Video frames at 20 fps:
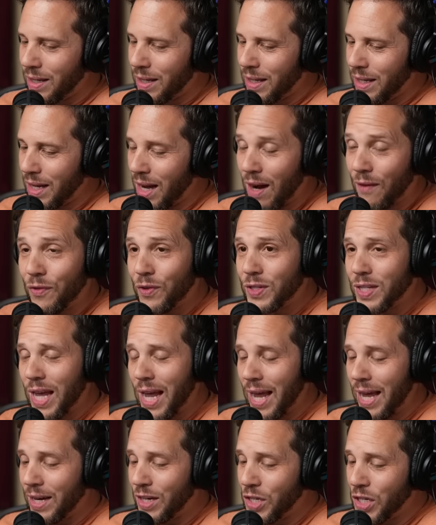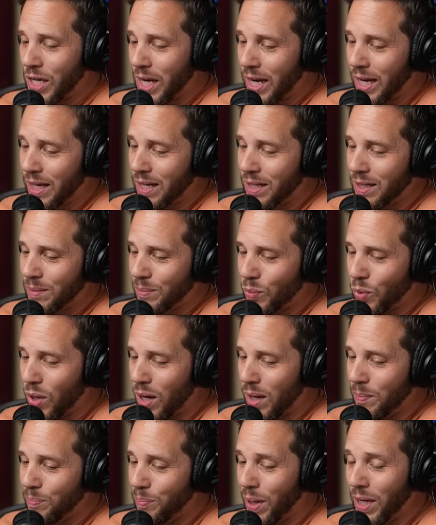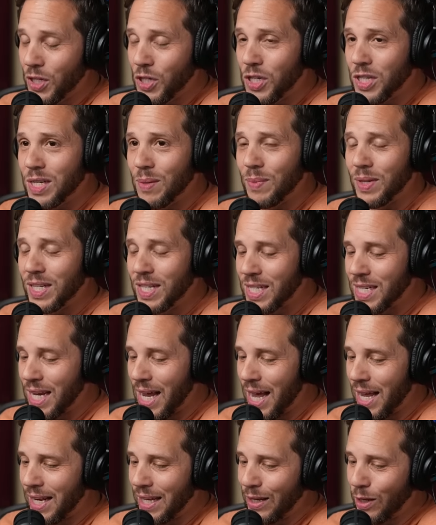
He offers a handshake. Braun punches him instead.